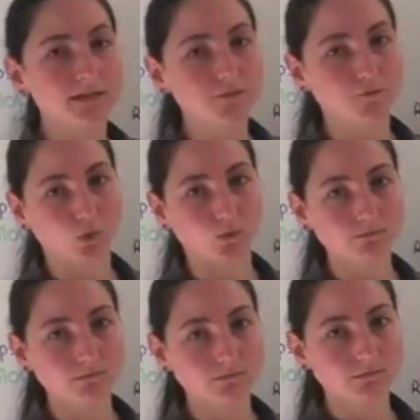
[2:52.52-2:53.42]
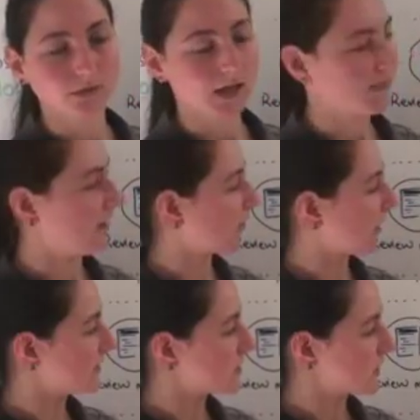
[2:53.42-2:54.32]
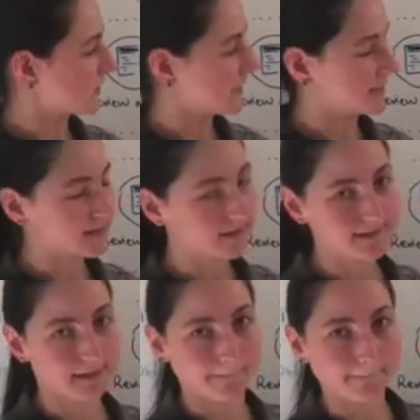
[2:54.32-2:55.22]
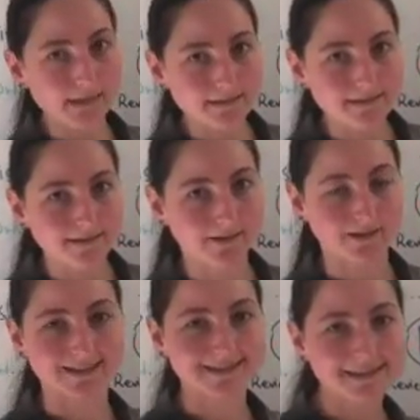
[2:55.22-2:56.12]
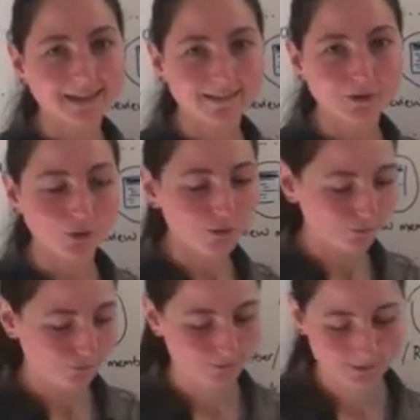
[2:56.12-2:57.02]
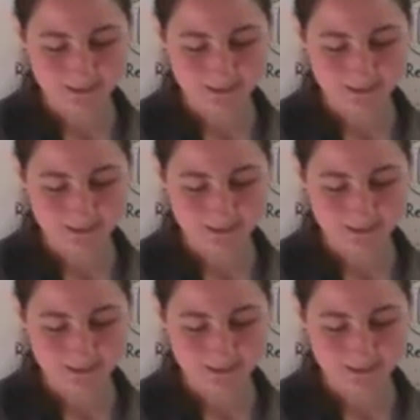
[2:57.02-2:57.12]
this form, they're going to hit submit, they're going to send it off,